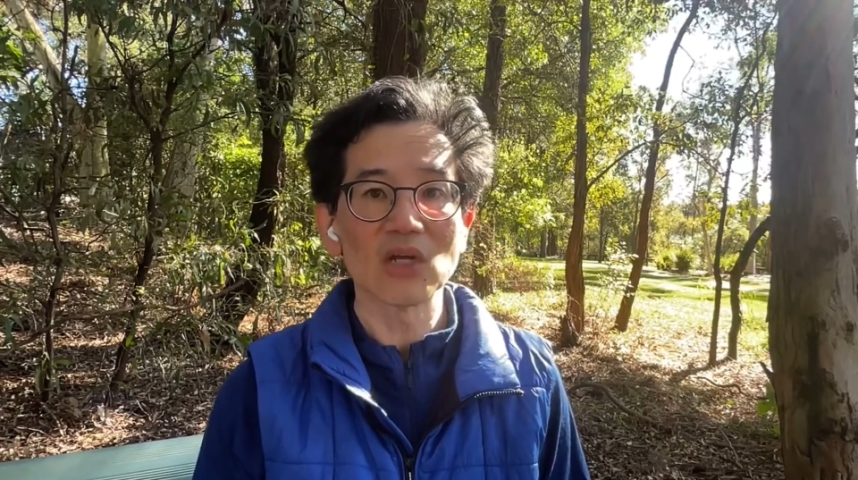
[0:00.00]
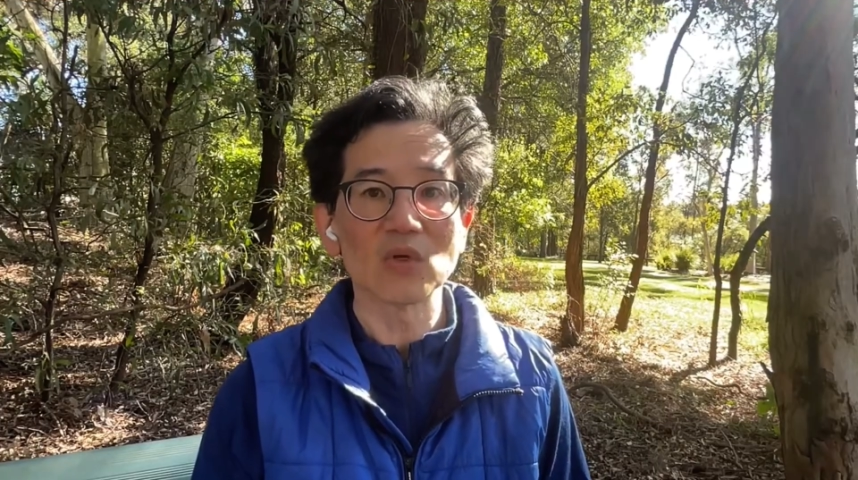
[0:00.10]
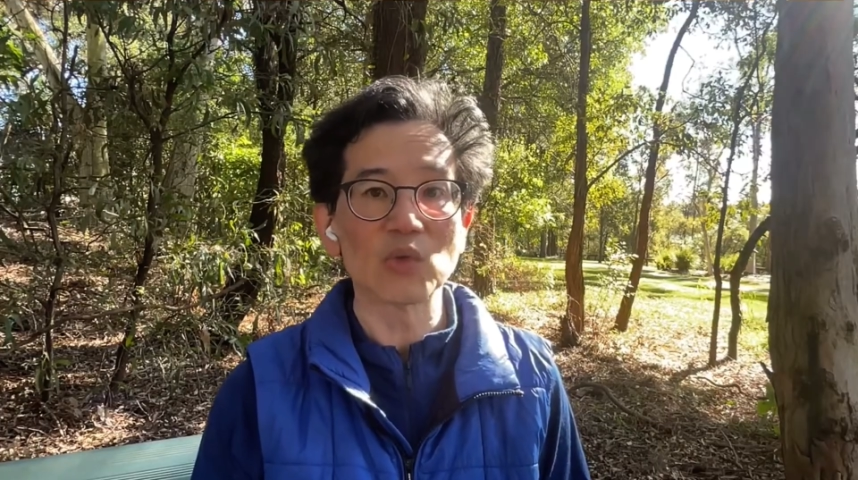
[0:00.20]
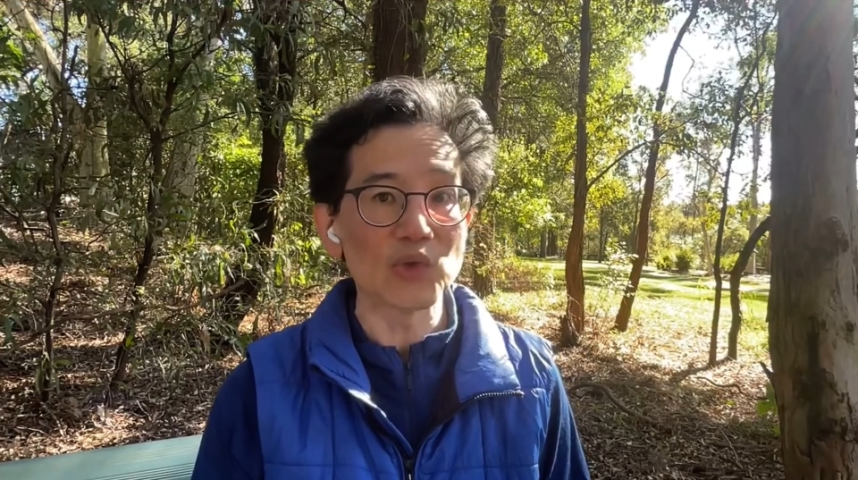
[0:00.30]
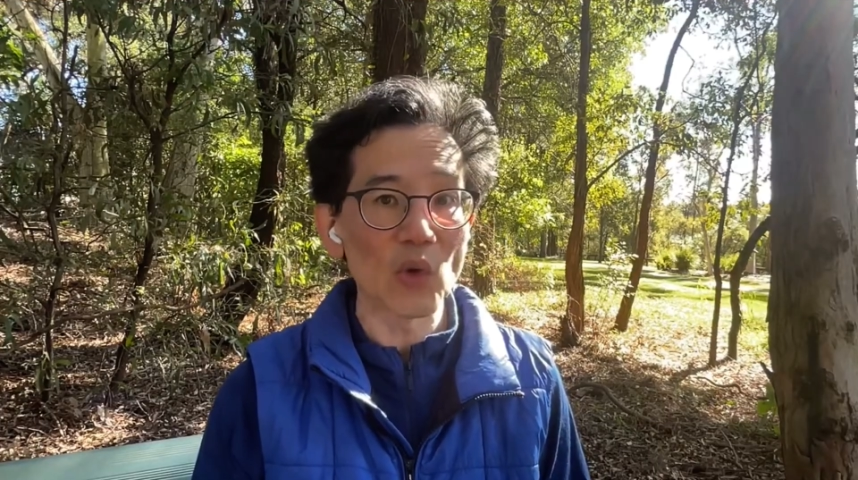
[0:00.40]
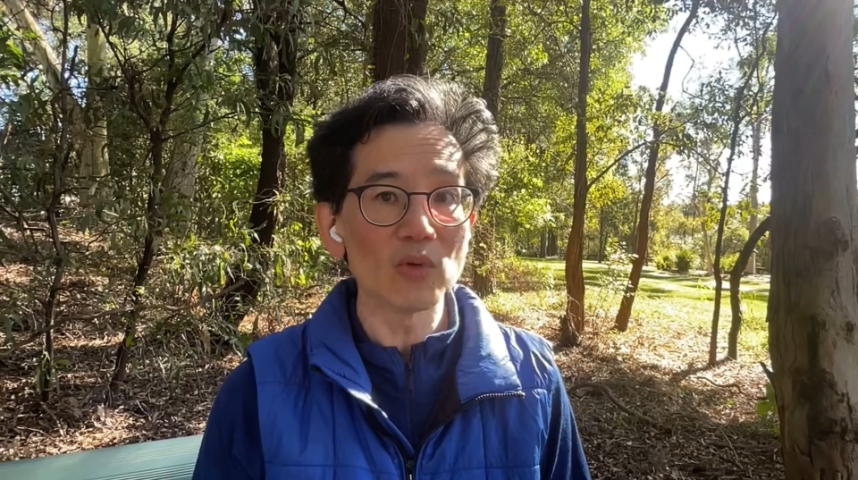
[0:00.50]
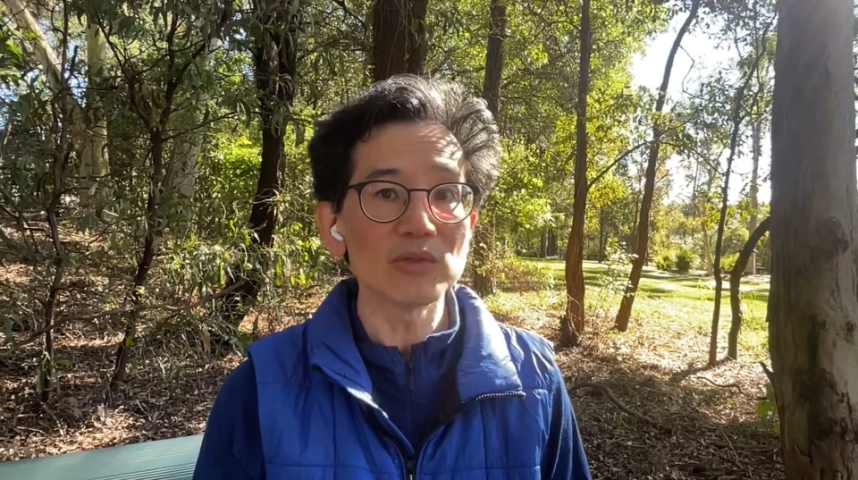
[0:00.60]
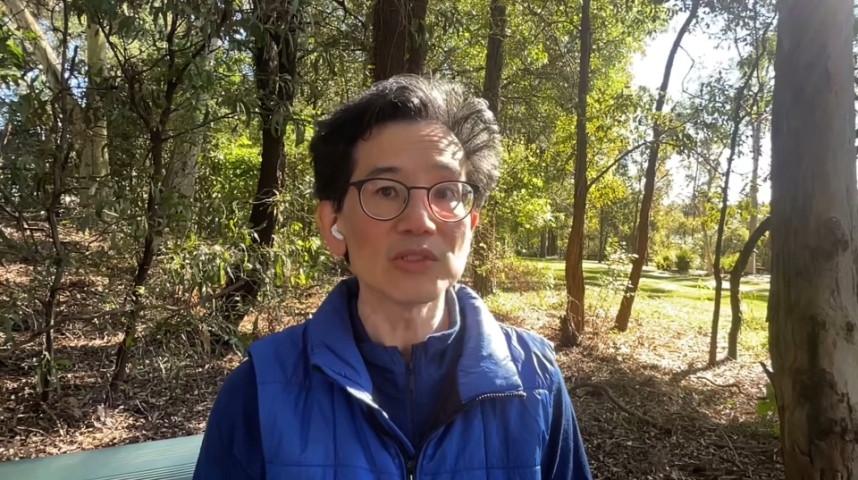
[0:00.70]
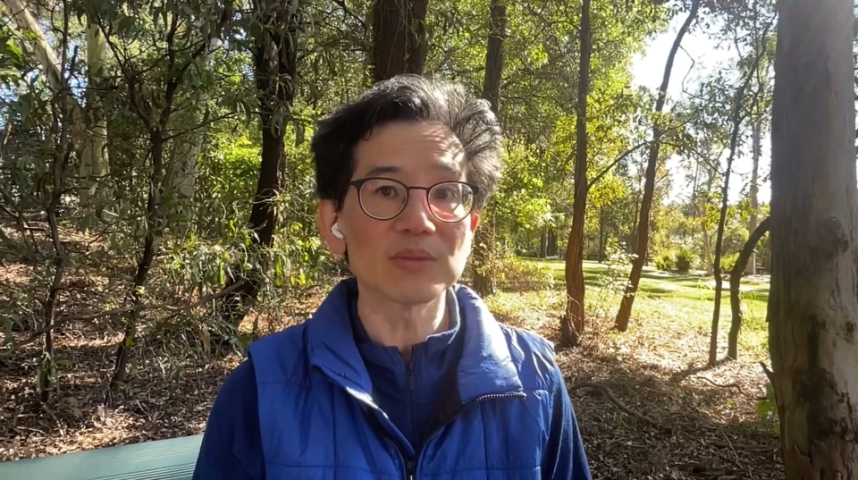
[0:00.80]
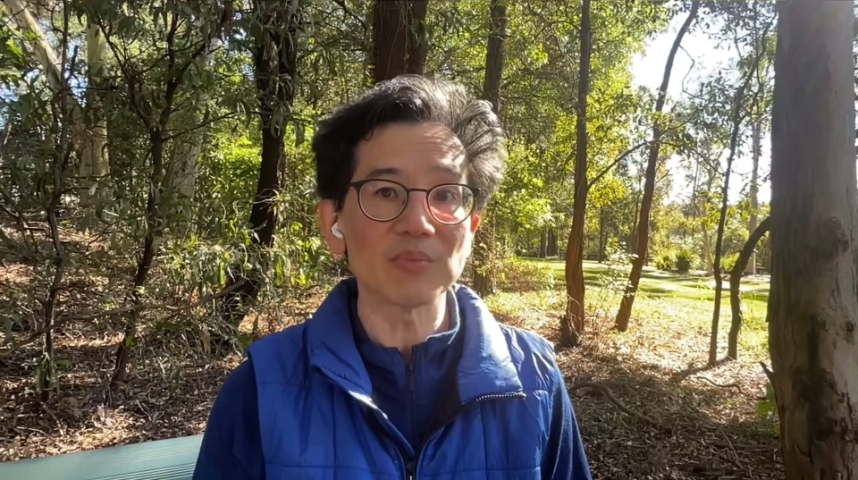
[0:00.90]
who
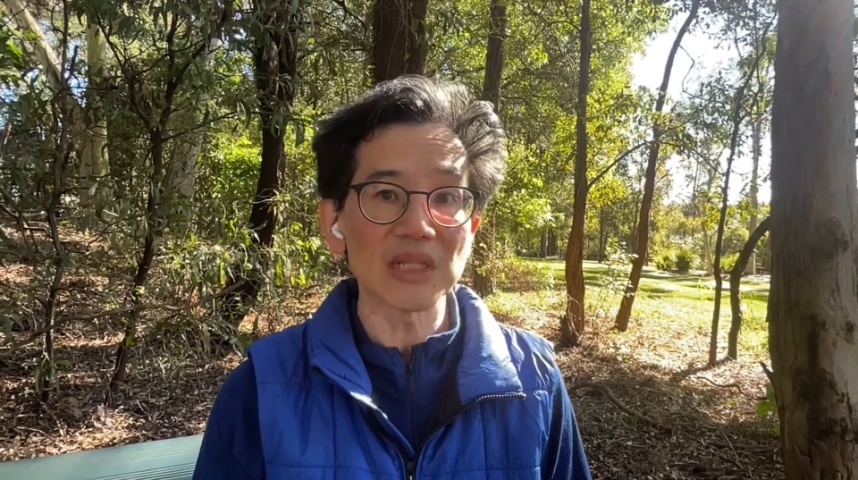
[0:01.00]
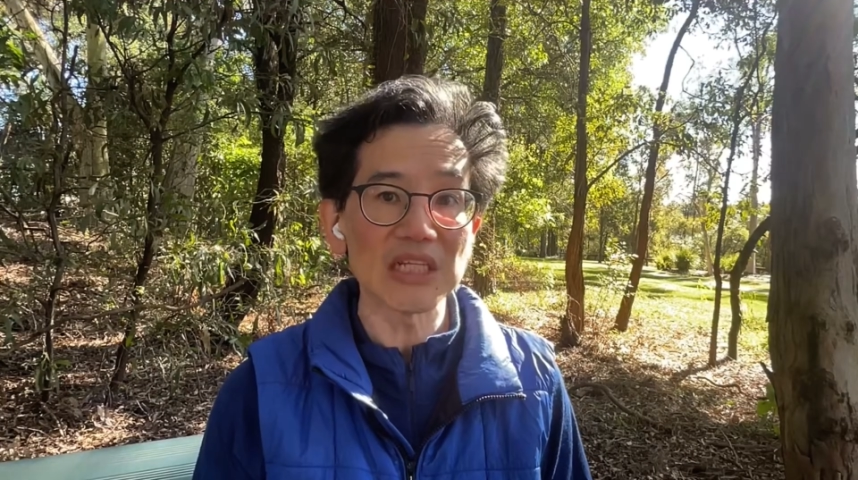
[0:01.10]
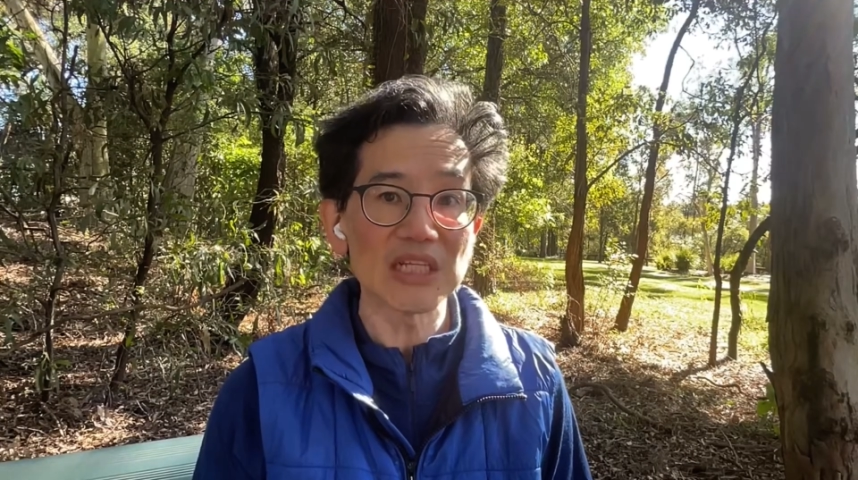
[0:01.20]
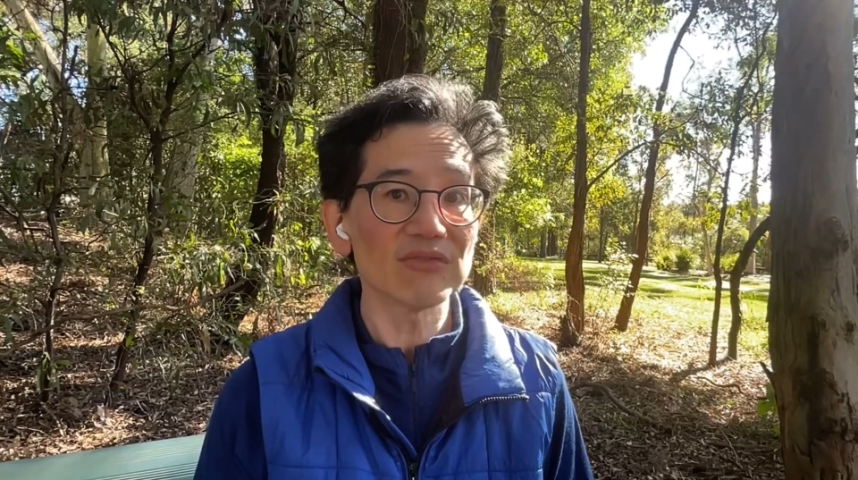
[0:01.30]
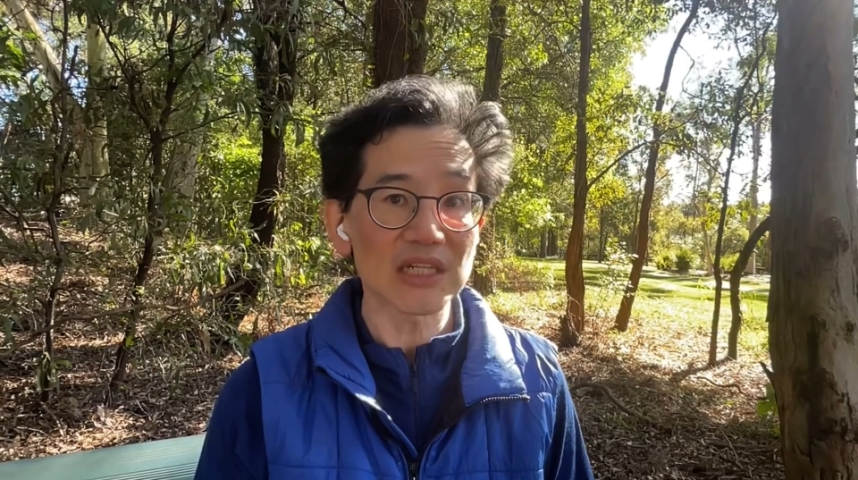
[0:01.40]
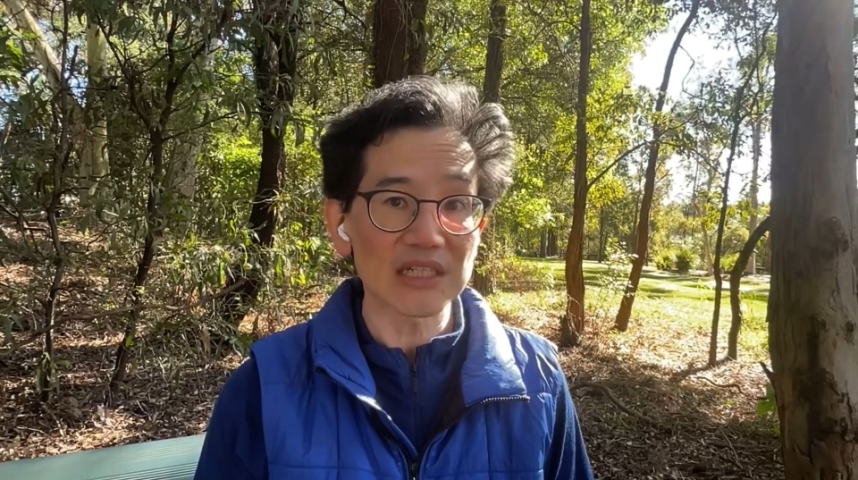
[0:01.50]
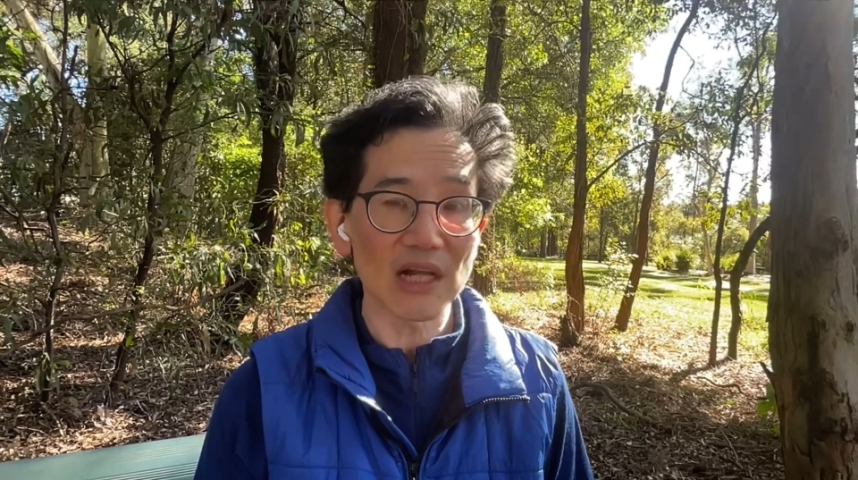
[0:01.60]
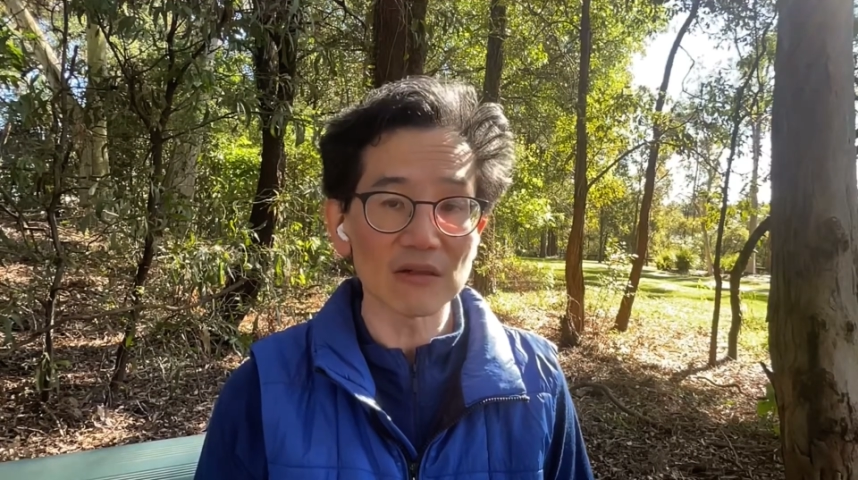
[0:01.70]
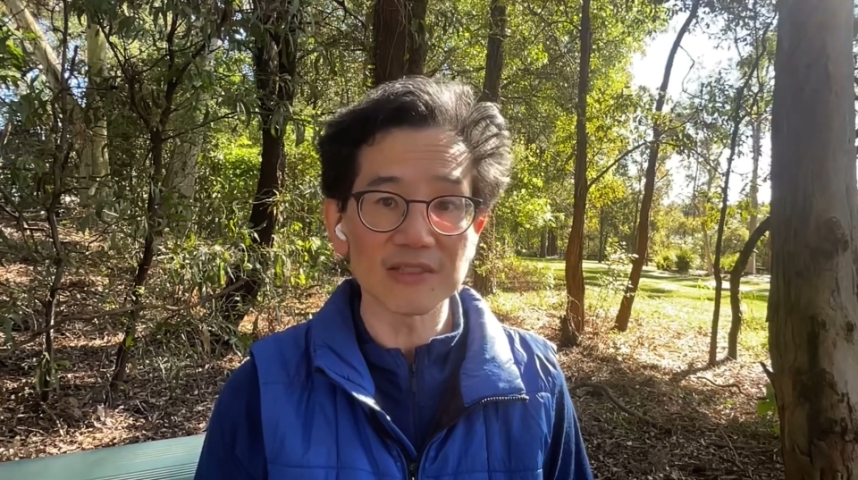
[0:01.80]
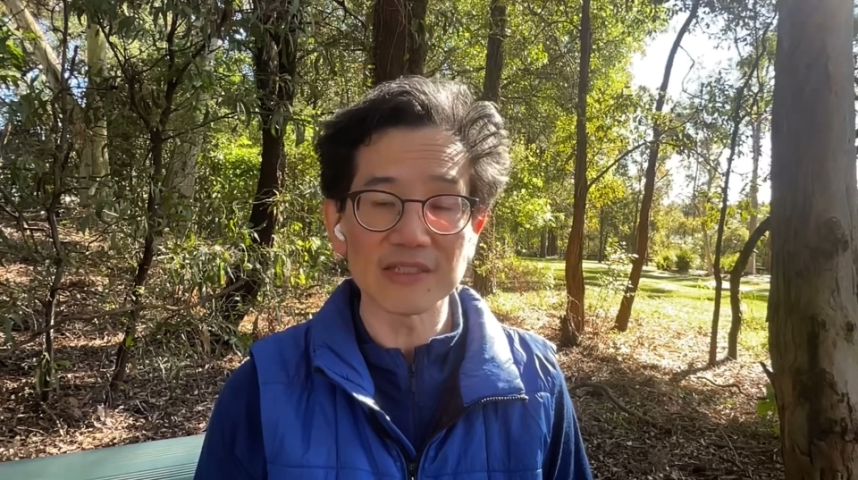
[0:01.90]
don't believe adults